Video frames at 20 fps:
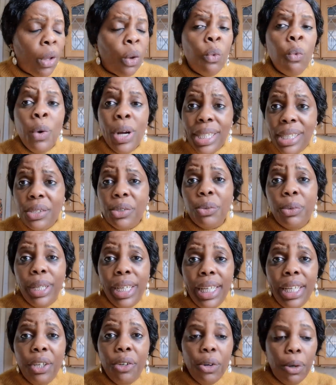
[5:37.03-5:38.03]
what's
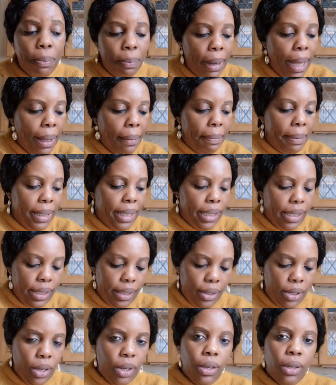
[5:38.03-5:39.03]
really your
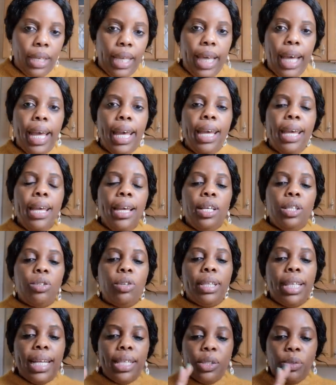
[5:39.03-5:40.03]
purpose. Okay,
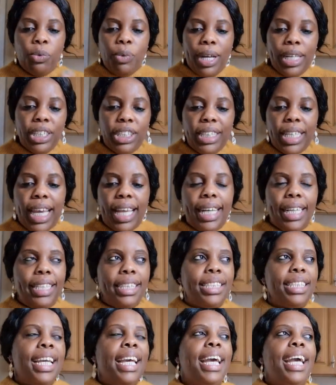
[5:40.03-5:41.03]
so that's one
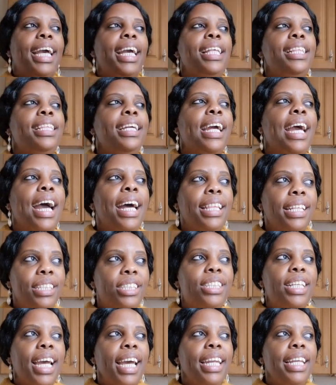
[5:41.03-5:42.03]
challenge. And the other
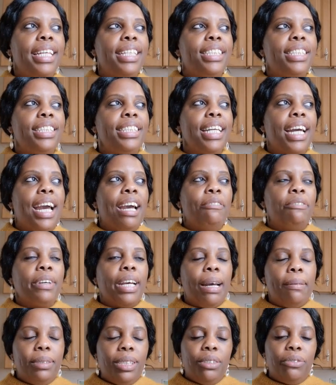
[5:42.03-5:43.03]
challenge that I've
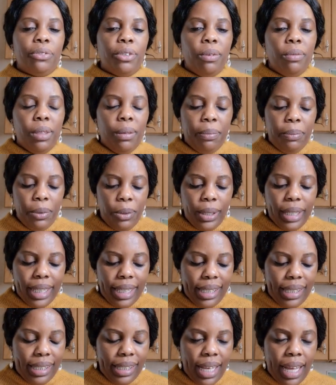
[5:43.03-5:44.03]
captured from the book,
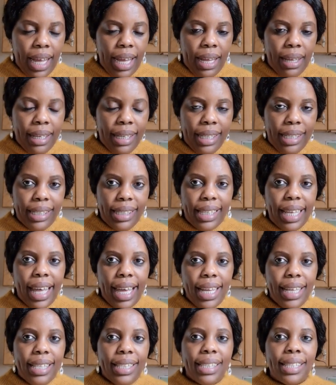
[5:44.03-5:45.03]
he
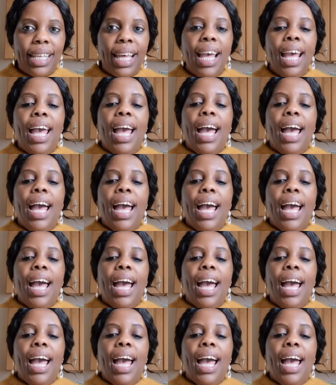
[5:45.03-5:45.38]
says,